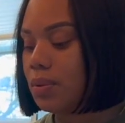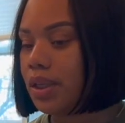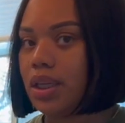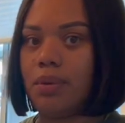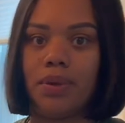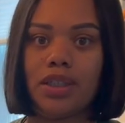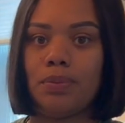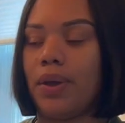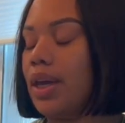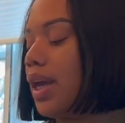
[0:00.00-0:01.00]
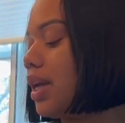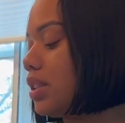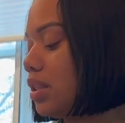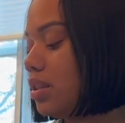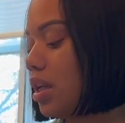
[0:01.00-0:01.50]
what he eat with his pancakes
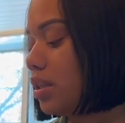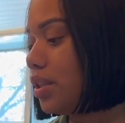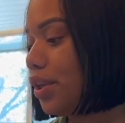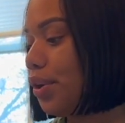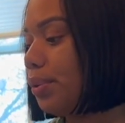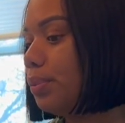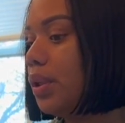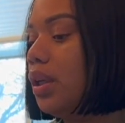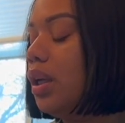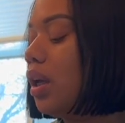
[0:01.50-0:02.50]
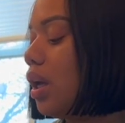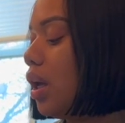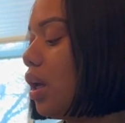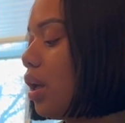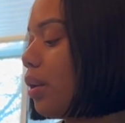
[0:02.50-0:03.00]
instead of syrup
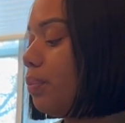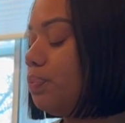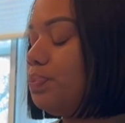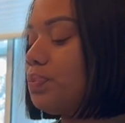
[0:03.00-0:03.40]
um,